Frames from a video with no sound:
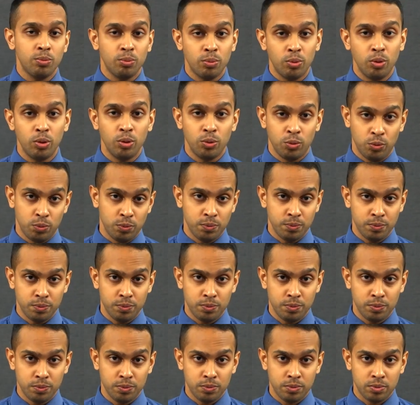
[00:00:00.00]
blue.
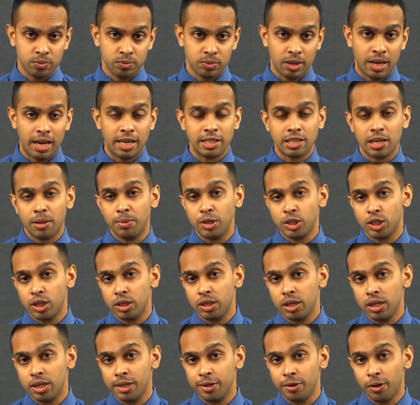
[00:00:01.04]
As I mentioned
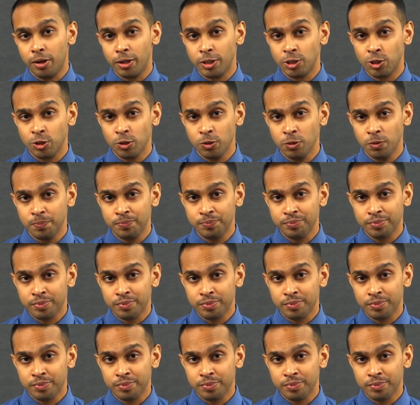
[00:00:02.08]
earlier also,